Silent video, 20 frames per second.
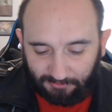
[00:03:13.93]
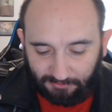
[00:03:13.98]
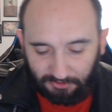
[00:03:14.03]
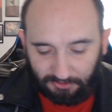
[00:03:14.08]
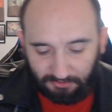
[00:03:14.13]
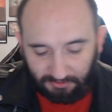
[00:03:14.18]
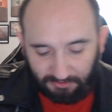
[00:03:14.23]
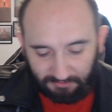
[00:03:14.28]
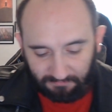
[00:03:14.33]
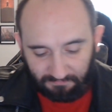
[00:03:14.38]

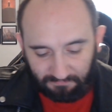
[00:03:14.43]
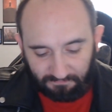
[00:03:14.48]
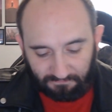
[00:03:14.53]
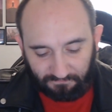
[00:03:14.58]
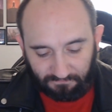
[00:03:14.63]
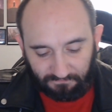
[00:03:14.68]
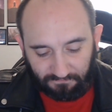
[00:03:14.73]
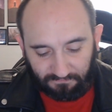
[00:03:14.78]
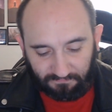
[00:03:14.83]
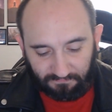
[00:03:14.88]
can
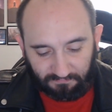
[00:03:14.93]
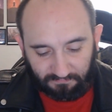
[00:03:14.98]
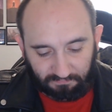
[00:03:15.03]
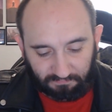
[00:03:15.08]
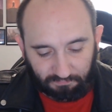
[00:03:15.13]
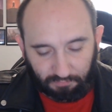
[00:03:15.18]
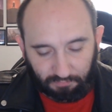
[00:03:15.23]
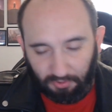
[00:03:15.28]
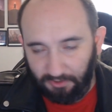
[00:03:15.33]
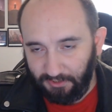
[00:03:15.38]

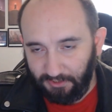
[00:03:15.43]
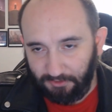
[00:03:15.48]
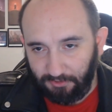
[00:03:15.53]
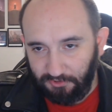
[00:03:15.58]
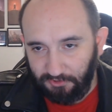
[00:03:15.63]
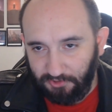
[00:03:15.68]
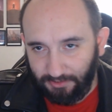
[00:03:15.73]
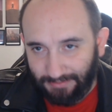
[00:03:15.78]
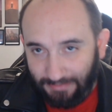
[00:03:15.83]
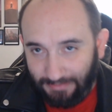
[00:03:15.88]
put in a creature
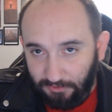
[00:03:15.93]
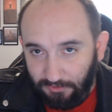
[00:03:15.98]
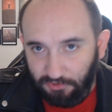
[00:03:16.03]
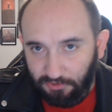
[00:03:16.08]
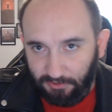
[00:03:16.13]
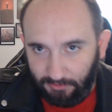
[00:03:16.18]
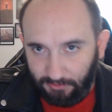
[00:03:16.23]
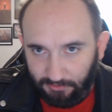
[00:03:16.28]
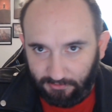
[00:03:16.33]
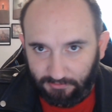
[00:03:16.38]
each
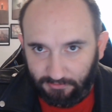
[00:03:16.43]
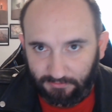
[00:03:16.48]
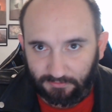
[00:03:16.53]
turn